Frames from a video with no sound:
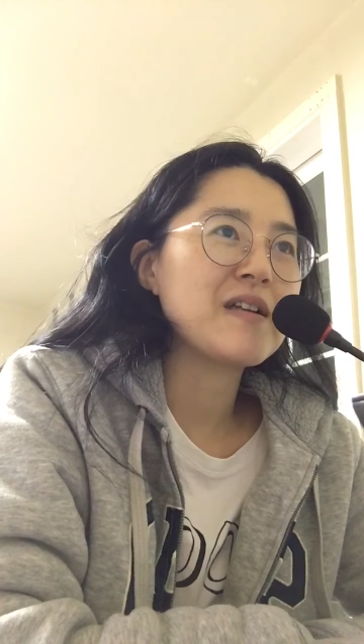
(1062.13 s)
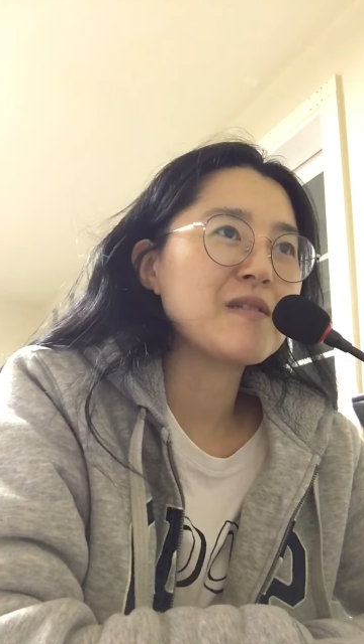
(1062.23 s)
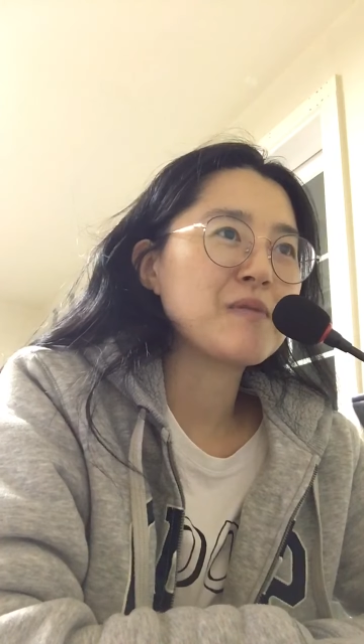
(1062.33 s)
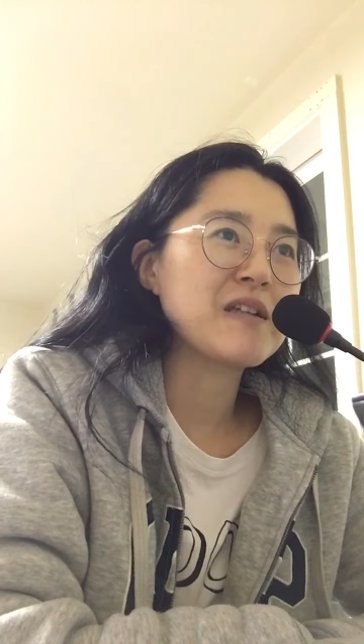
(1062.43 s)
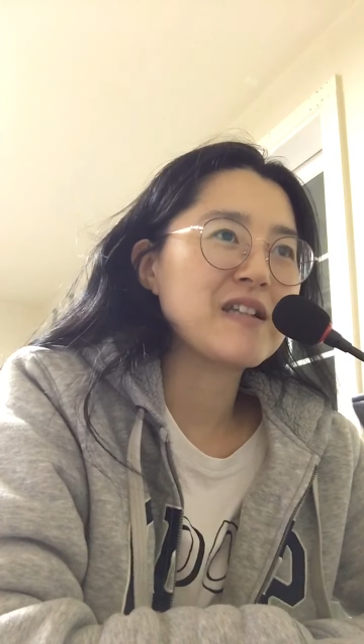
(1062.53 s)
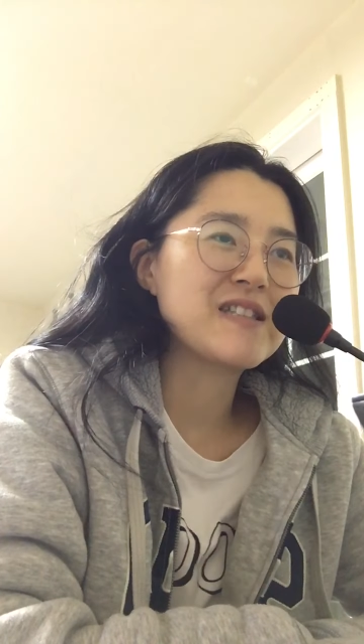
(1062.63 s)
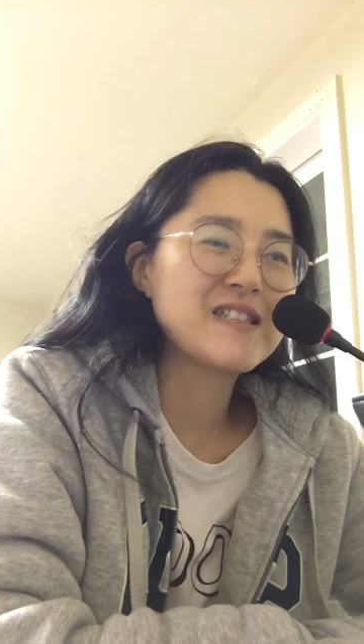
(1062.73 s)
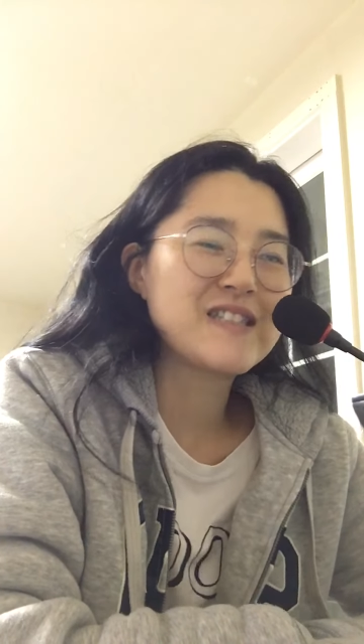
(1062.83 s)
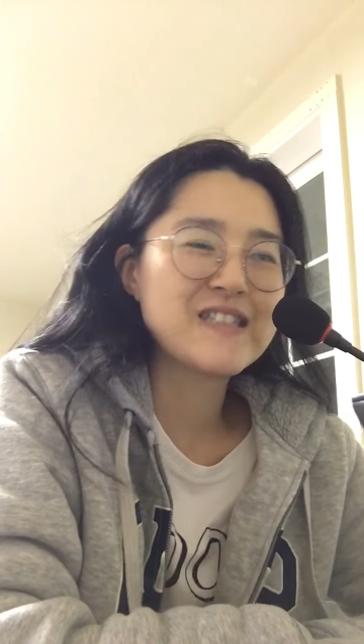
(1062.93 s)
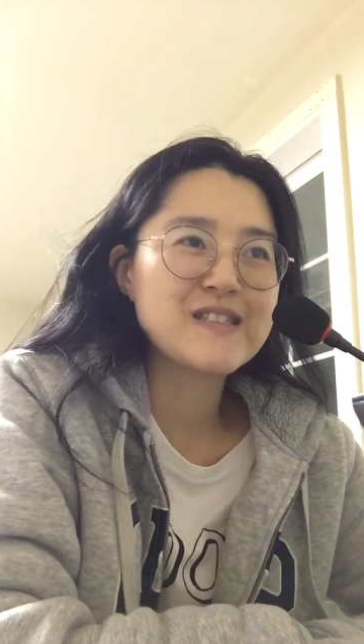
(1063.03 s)
it
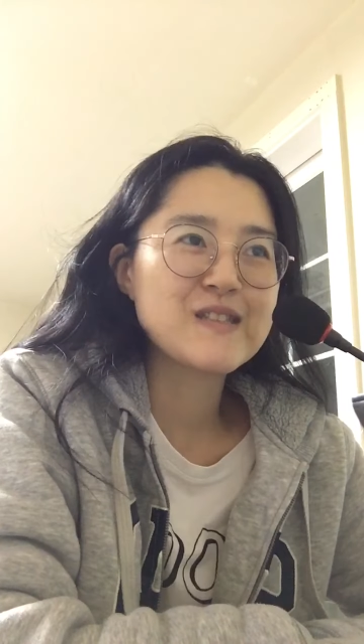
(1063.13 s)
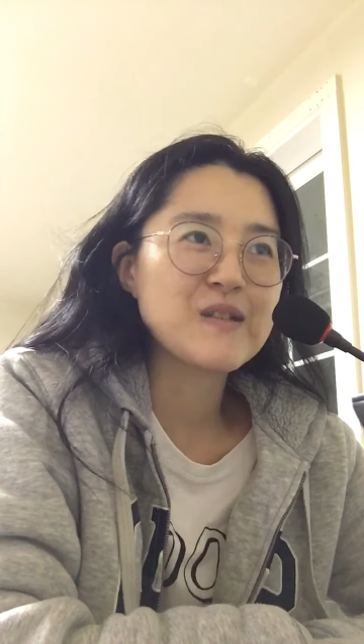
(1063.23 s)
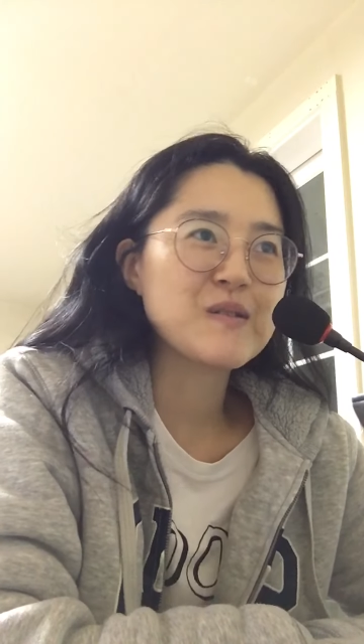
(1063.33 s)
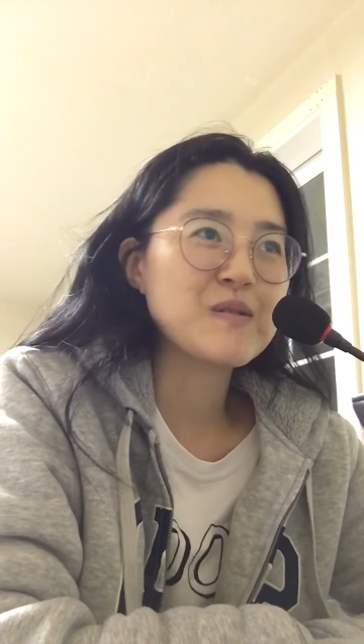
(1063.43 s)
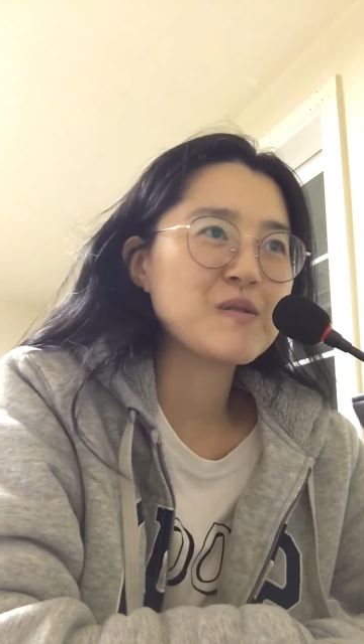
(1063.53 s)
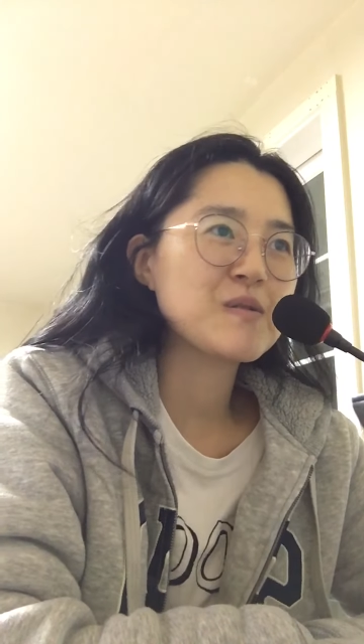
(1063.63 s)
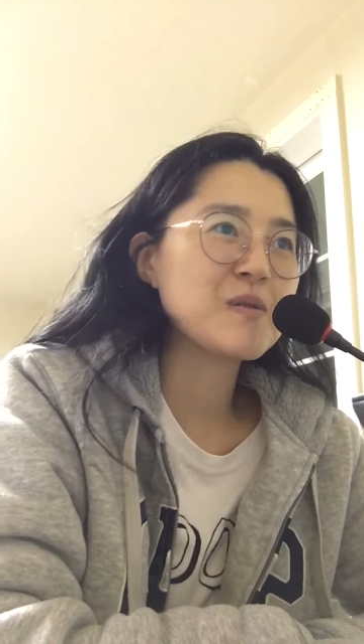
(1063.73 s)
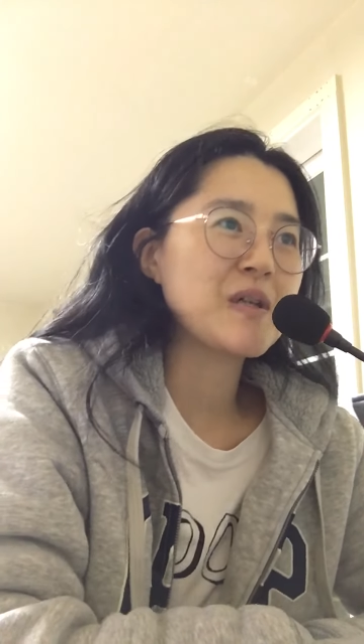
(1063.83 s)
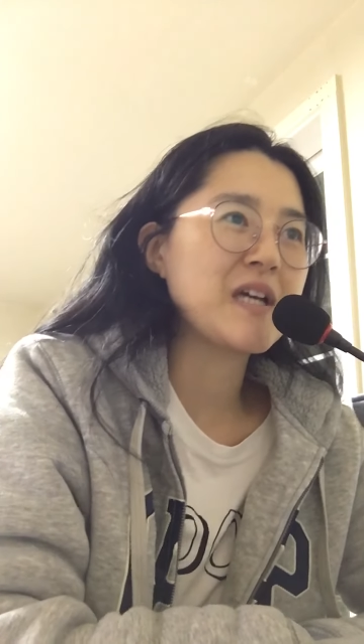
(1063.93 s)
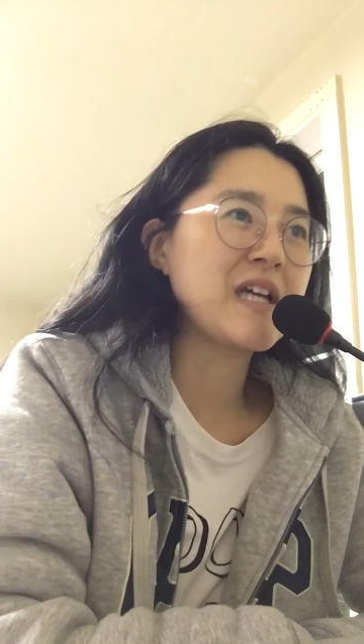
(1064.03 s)
because it's
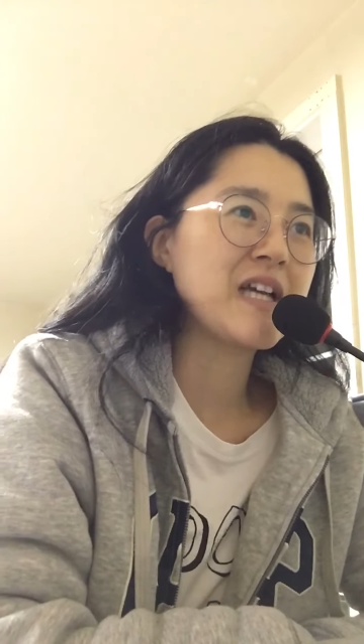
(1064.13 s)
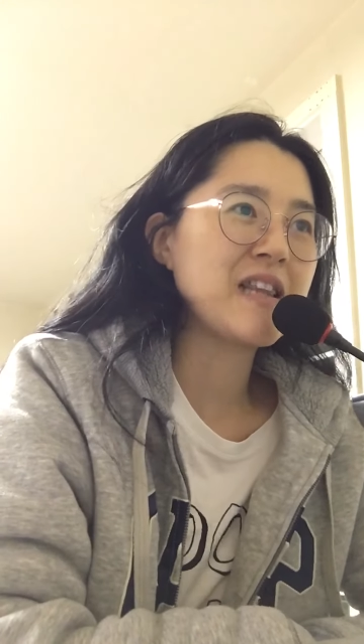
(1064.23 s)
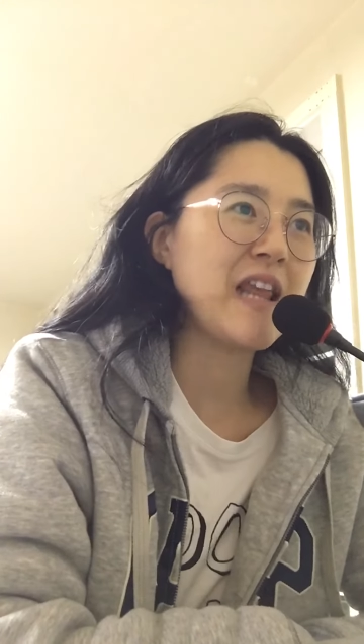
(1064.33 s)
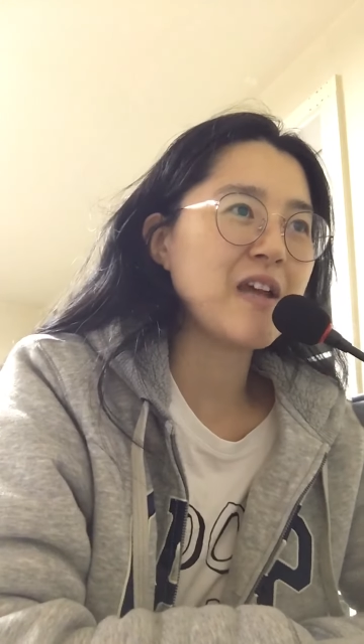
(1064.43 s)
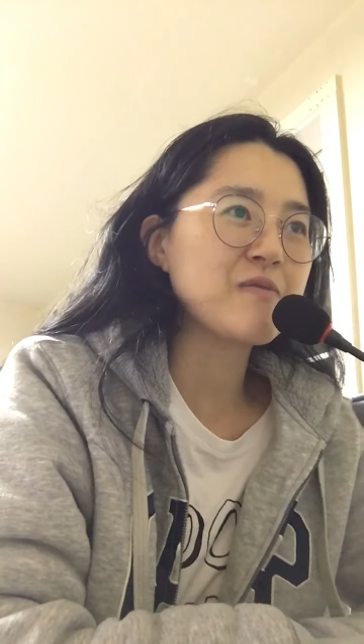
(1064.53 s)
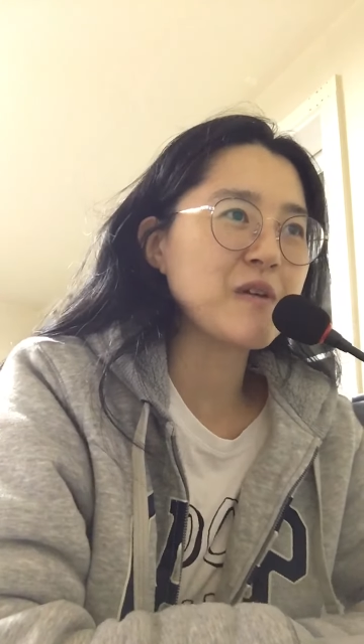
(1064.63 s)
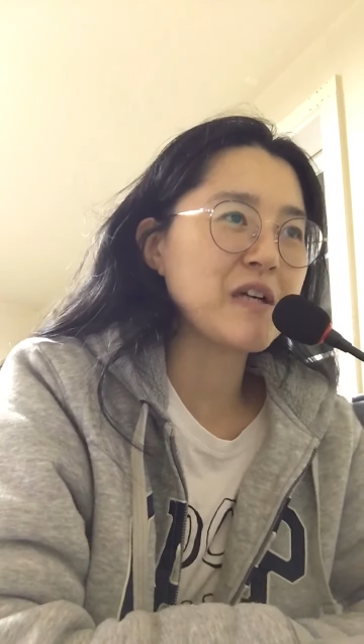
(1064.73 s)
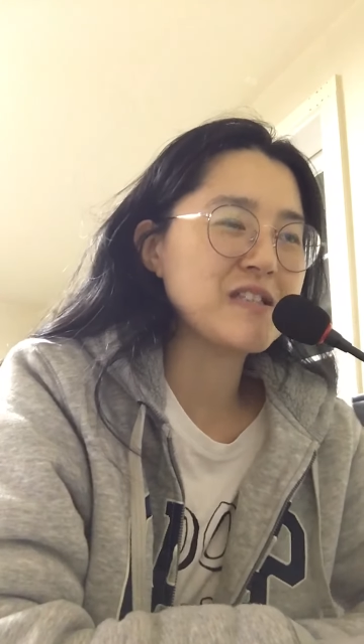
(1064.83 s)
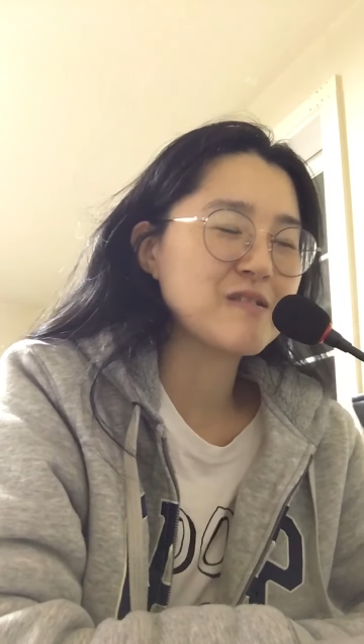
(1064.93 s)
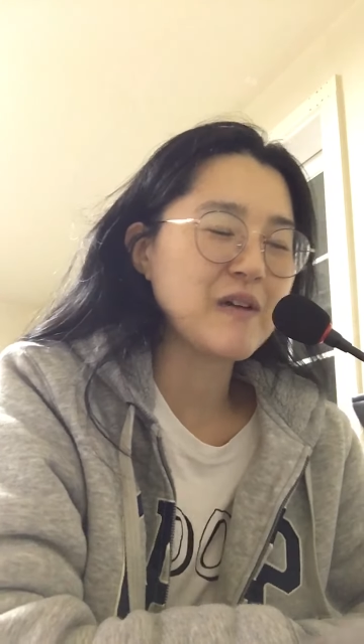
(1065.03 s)
too
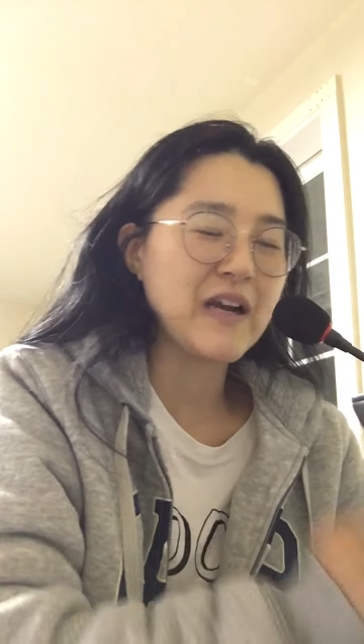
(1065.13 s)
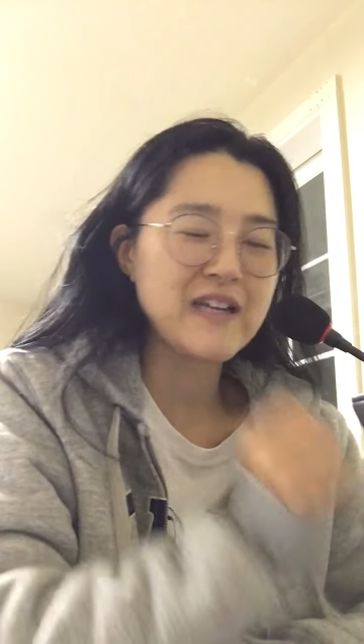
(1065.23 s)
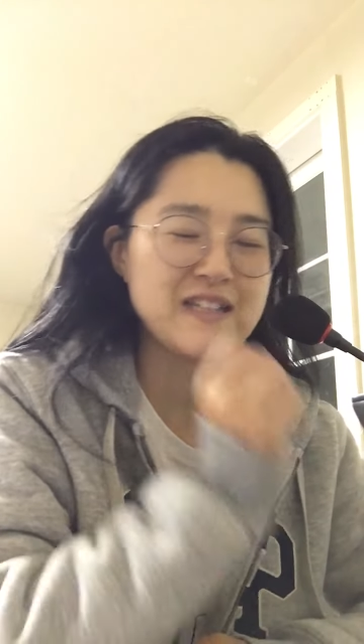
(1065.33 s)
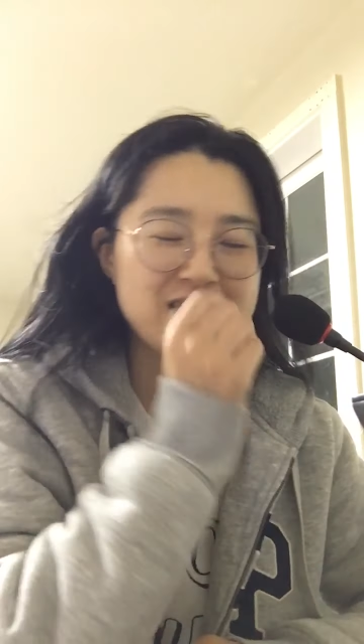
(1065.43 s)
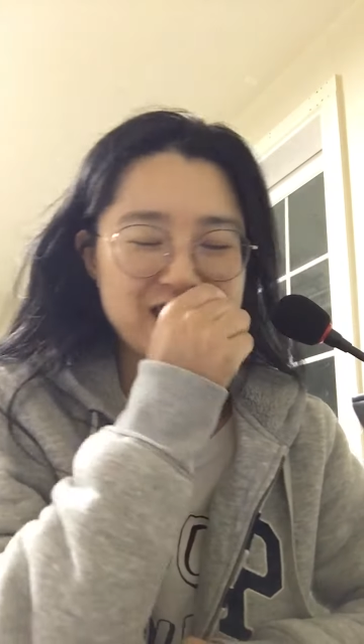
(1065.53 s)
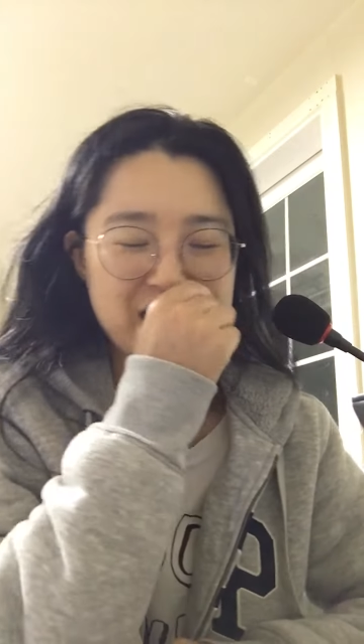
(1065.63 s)
laborious, right?